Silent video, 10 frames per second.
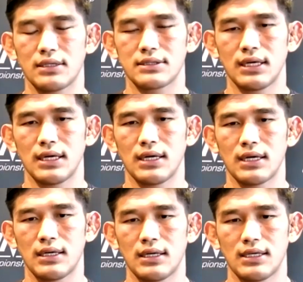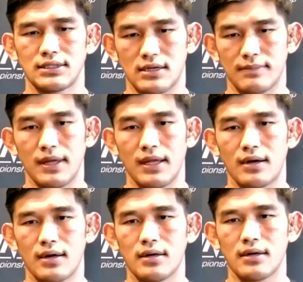a
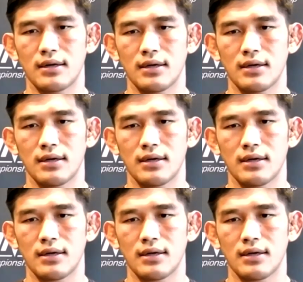competitor.